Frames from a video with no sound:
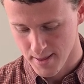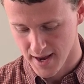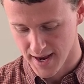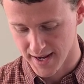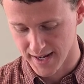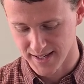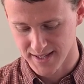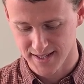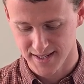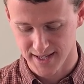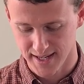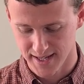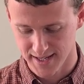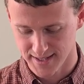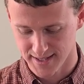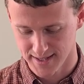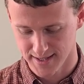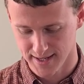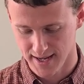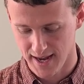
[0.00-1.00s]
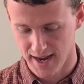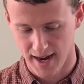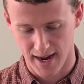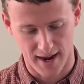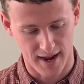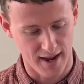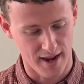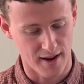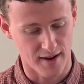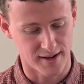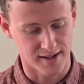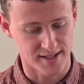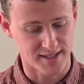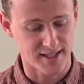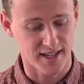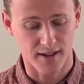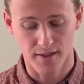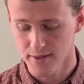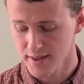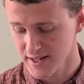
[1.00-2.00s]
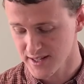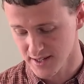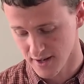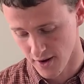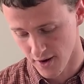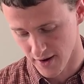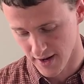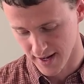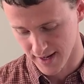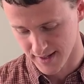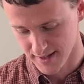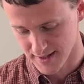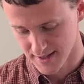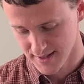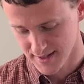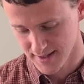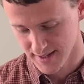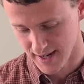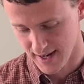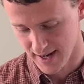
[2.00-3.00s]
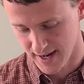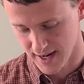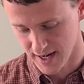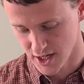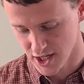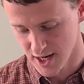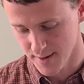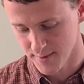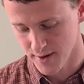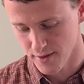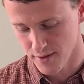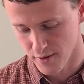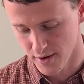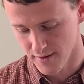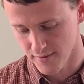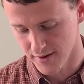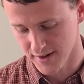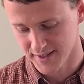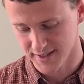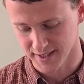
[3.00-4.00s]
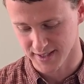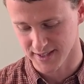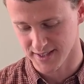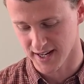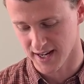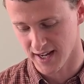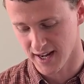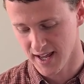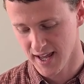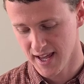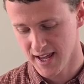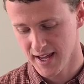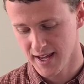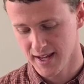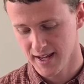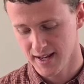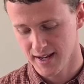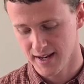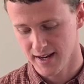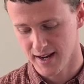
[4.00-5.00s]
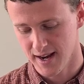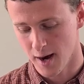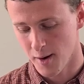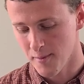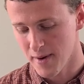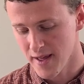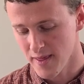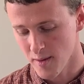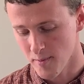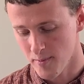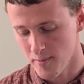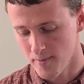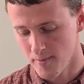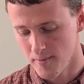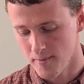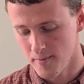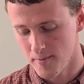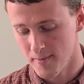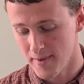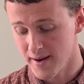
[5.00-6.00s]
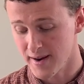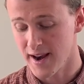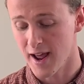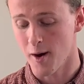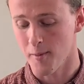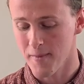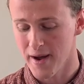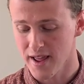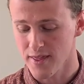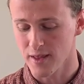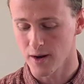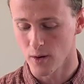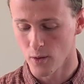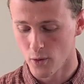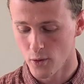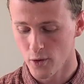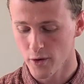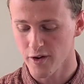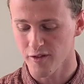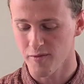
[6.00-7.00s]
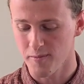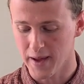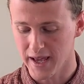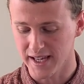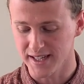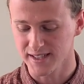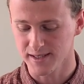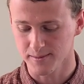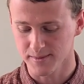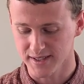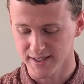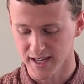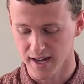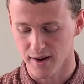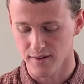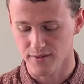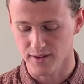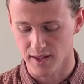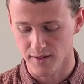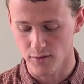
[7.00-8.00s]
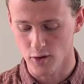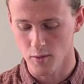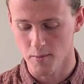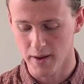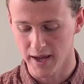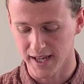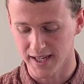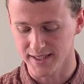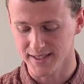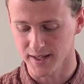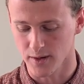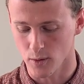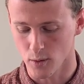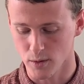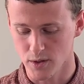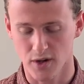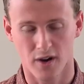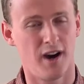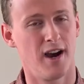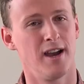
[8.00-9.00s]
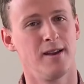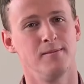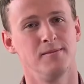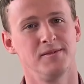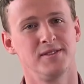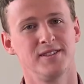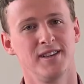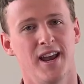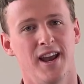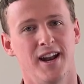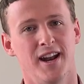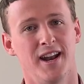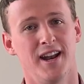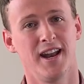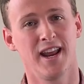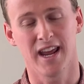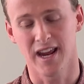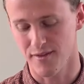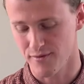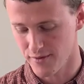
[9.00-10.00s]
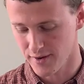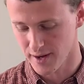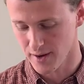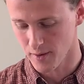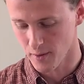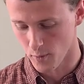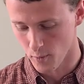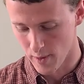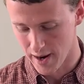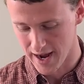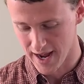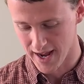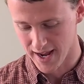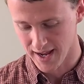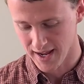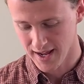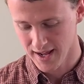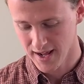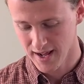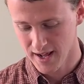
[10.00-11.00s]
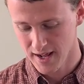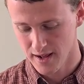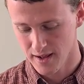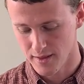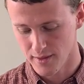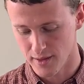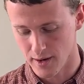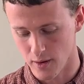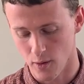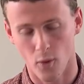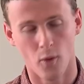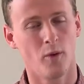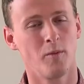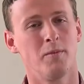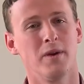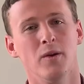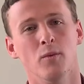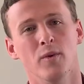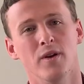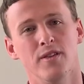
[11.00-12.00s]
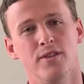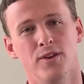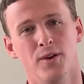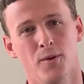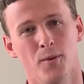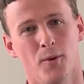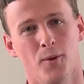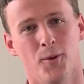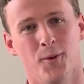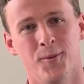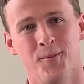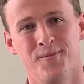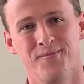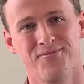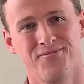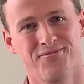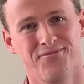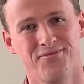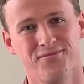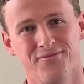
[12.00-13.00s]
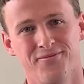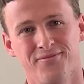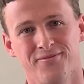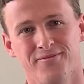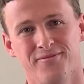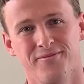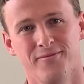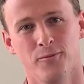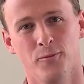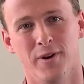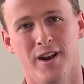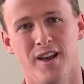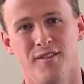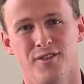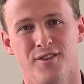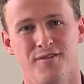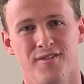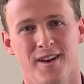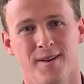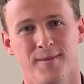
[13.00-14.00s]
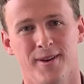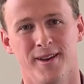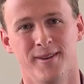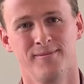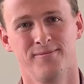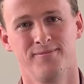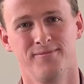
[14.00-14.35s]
And it says in 2 Thessalonians chapter 3 verse 16, Now may the Lord of peace himself give you peace at all times and in every way. The Lord be with you all. We love you, family.